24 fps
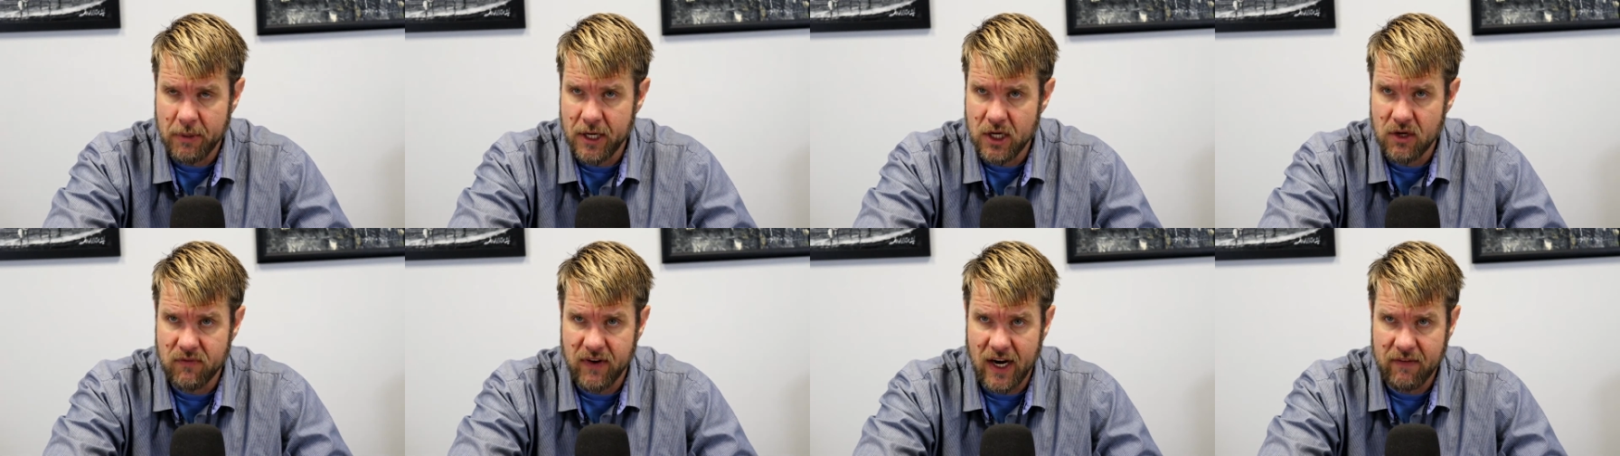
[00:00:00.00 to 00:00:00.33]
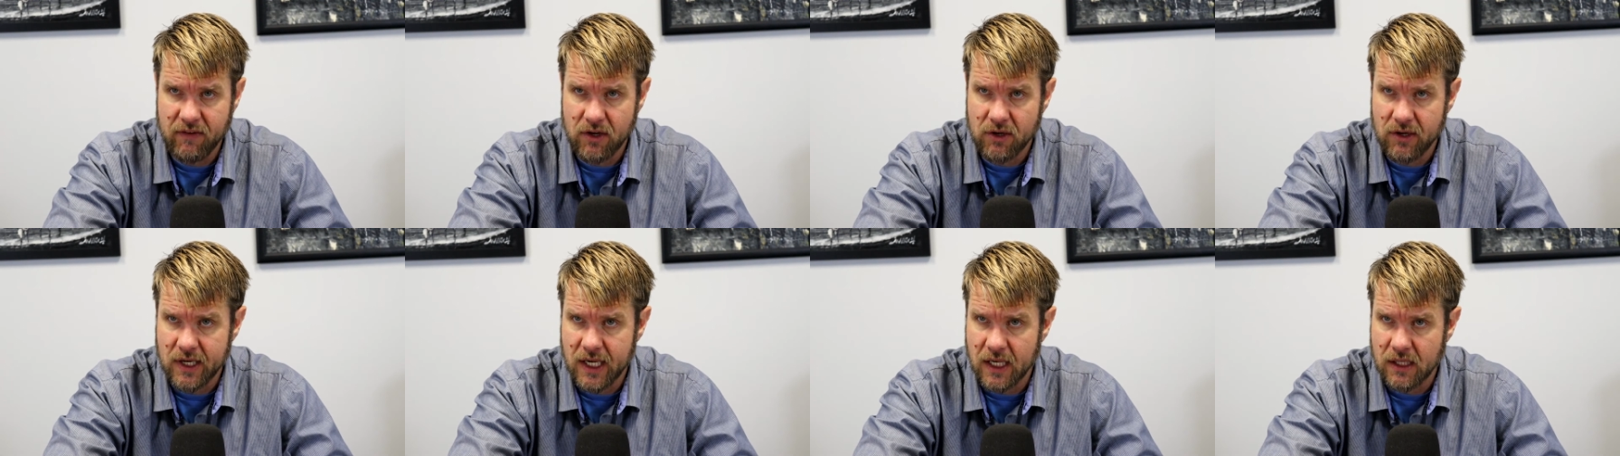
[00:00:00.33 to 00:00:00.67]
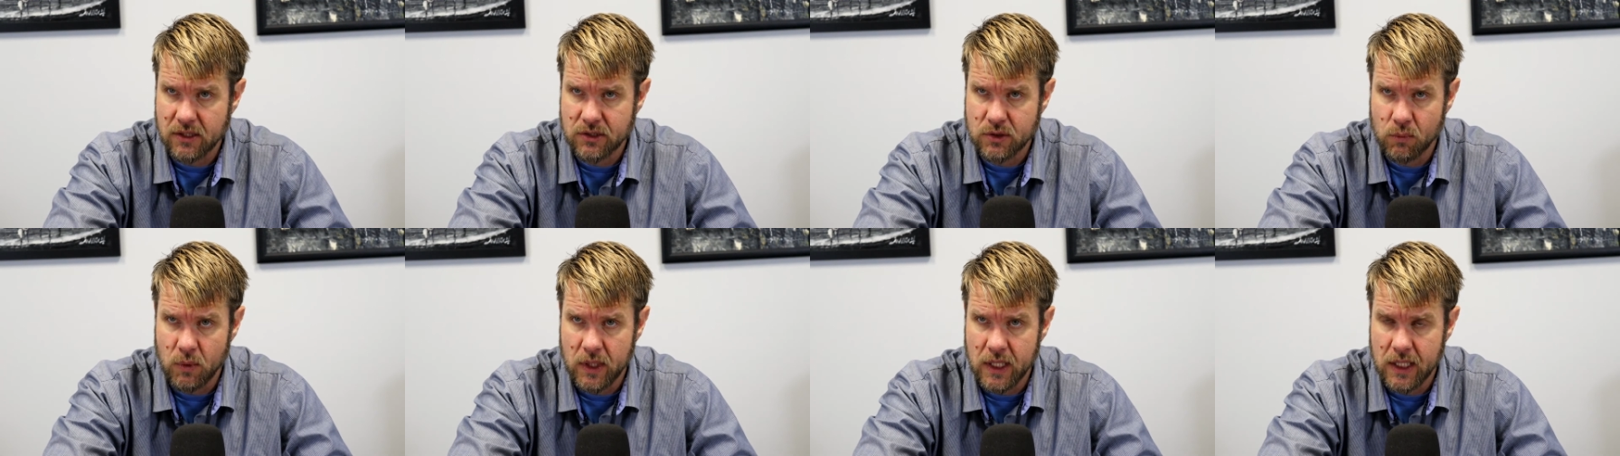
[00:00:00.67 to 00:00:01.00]
to pay you
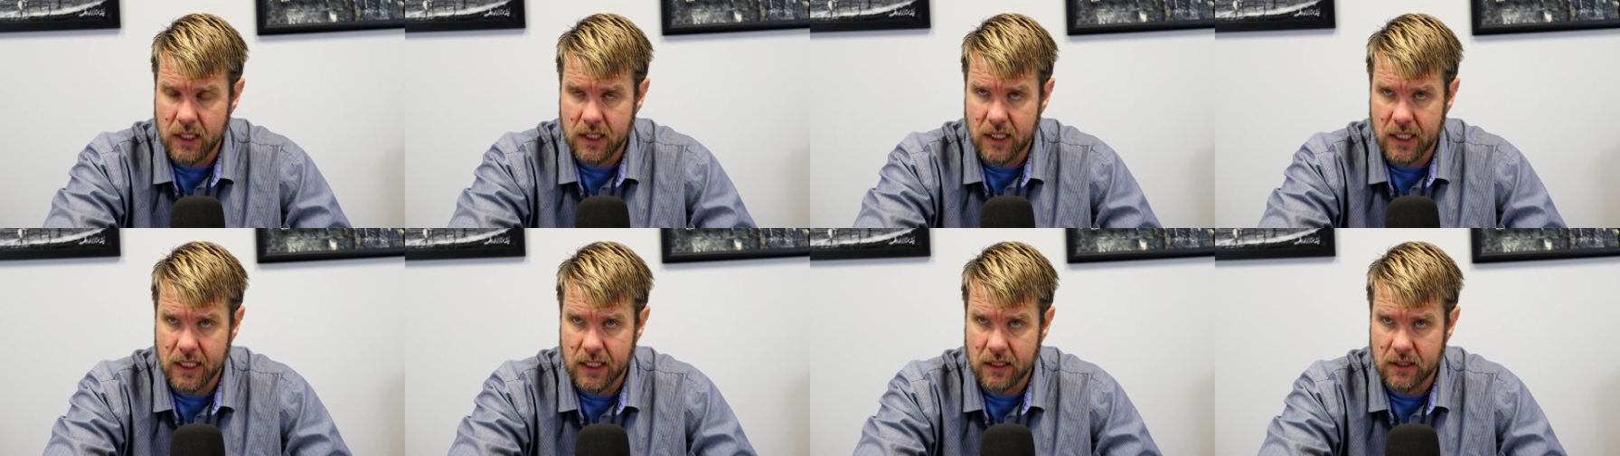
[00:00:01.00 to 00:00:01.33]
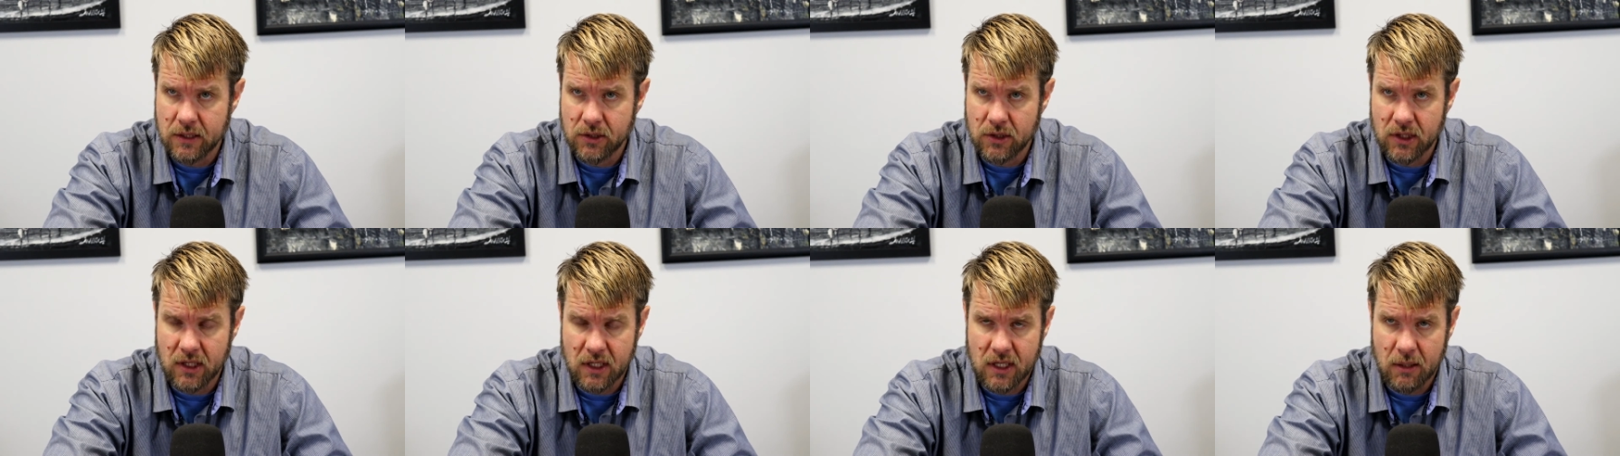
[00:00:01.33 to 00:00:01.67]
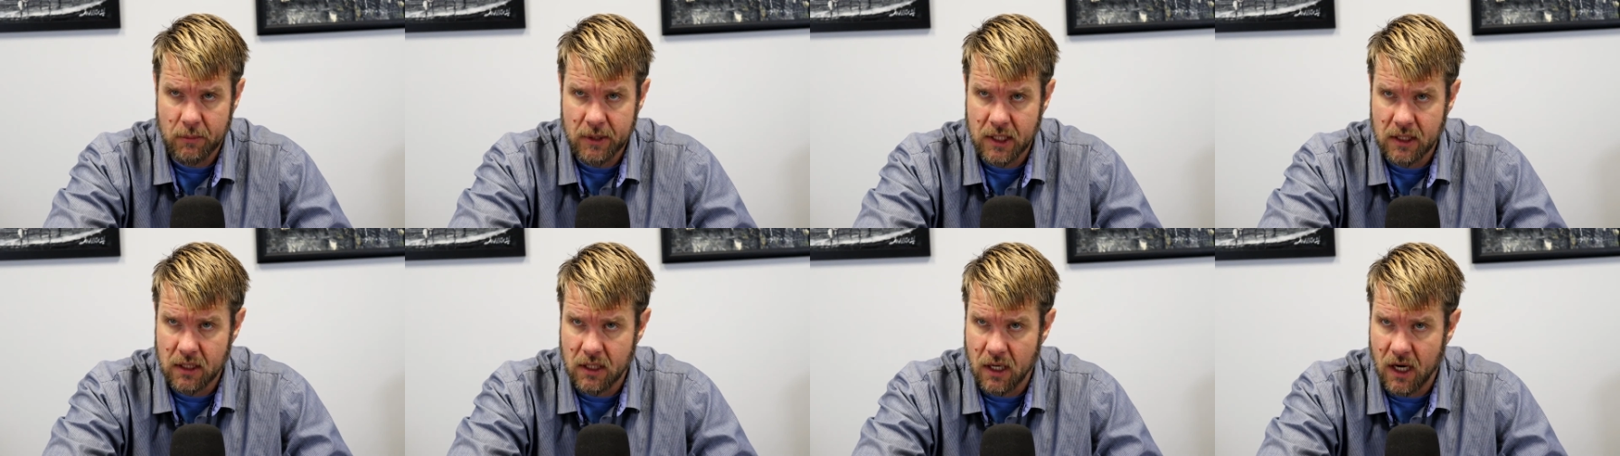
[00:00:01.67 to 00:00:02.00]
$500 a week and you're going to
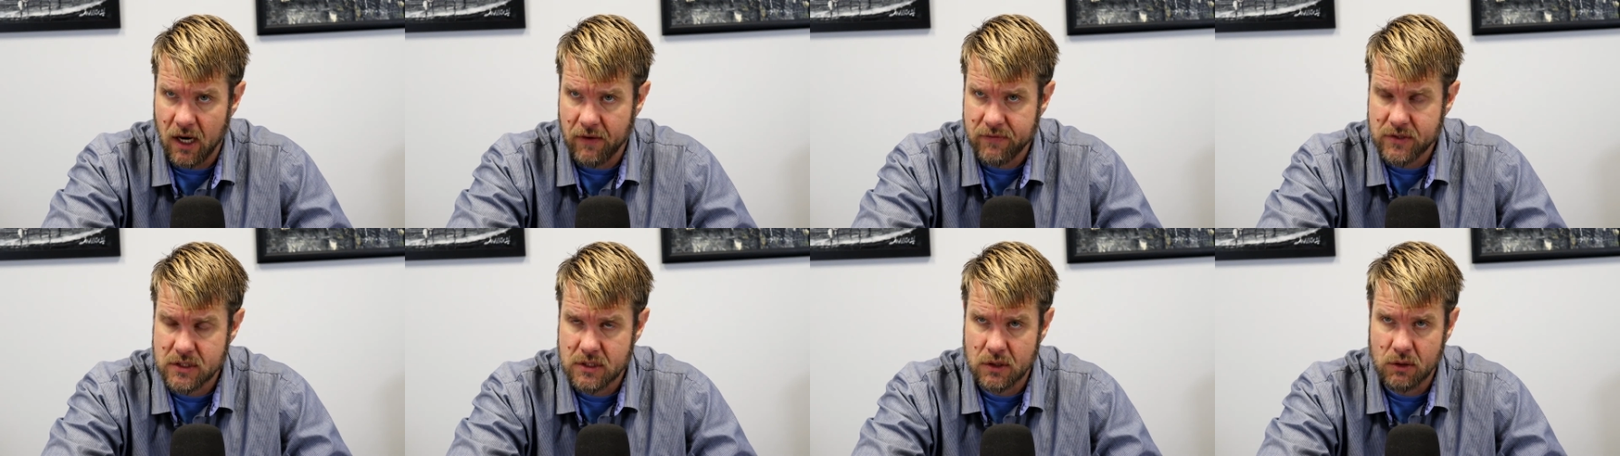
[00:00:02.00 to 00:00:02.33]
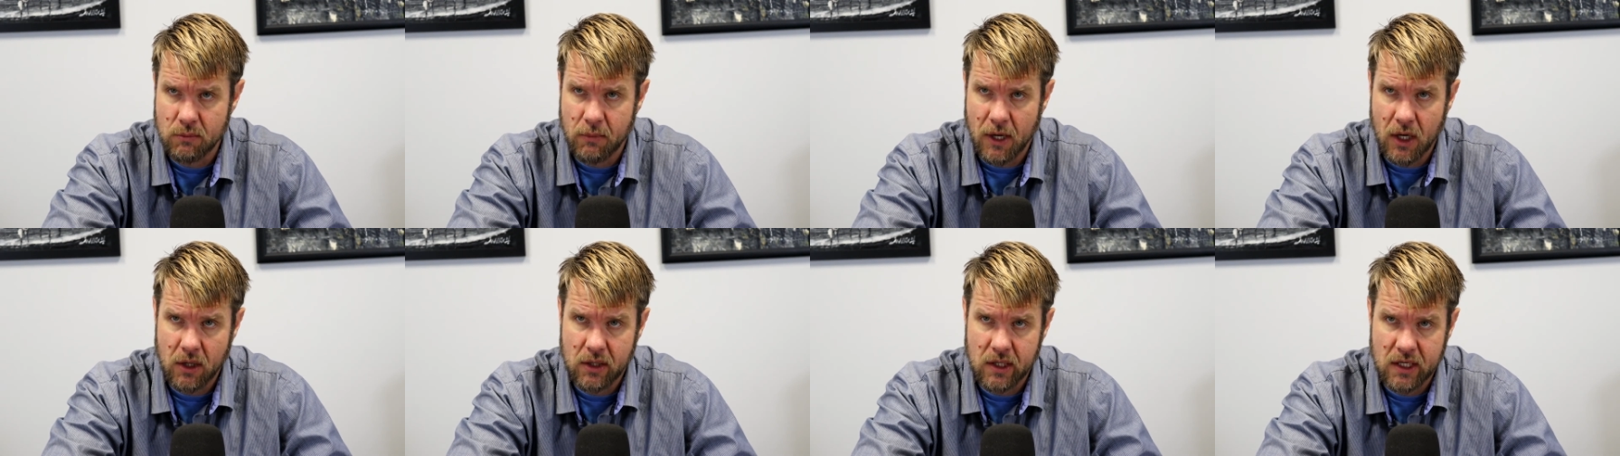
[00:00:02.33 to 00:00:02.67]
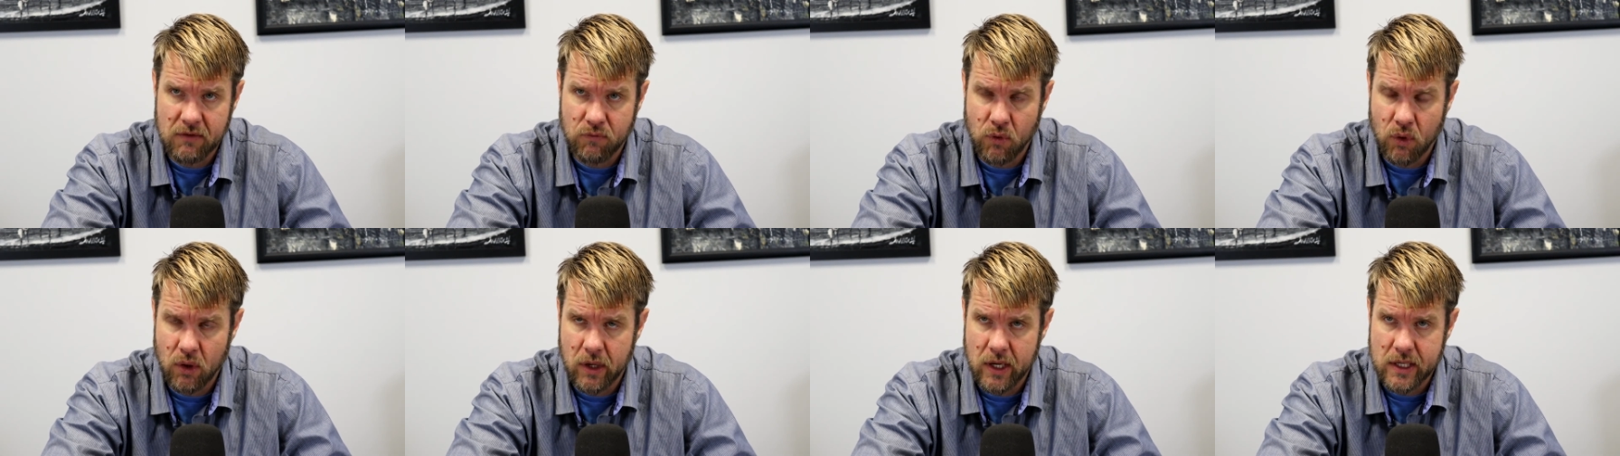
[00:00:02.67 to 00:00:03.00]
come into the office and do
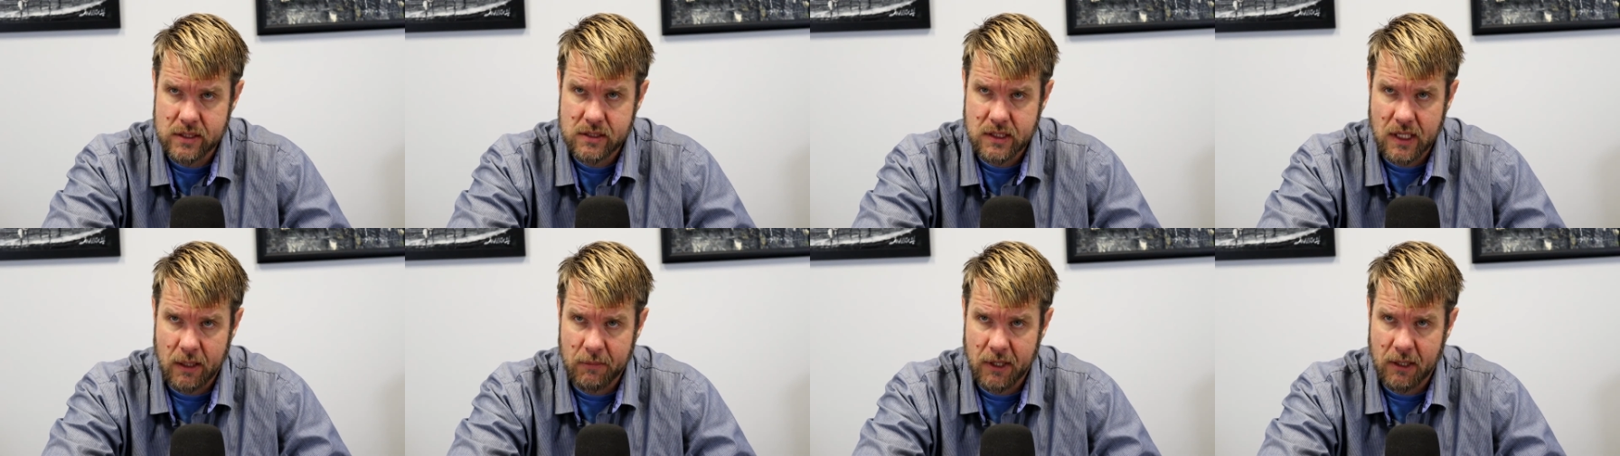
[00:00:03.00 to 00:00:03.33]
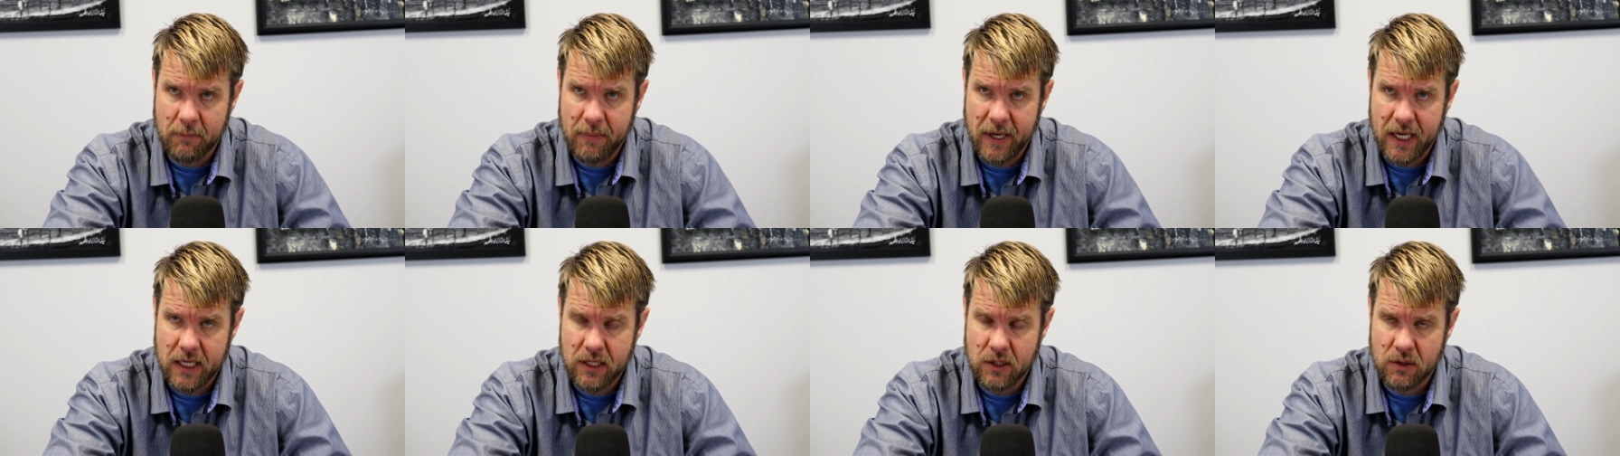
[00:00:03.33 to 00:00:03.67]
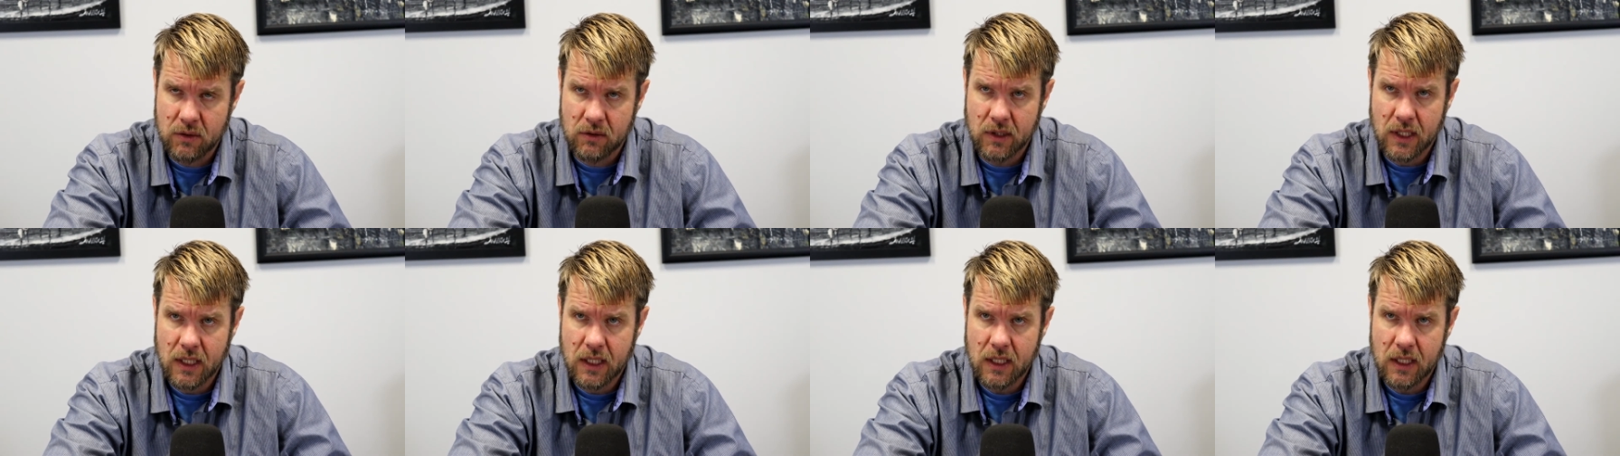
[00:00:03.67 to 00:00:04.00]
marketing for us and I'm going to pay you